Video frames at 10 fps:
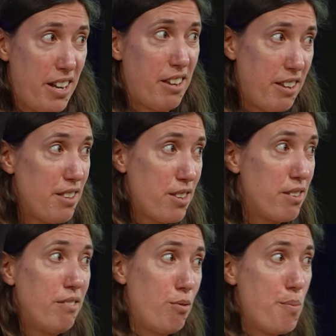of
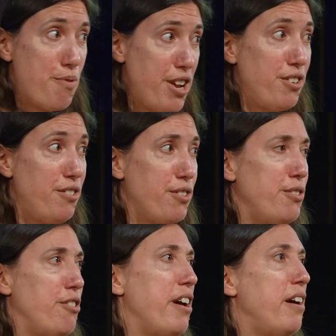cuts or abrasions on
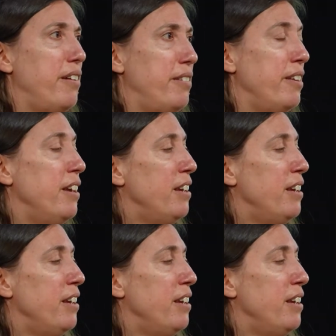your hands,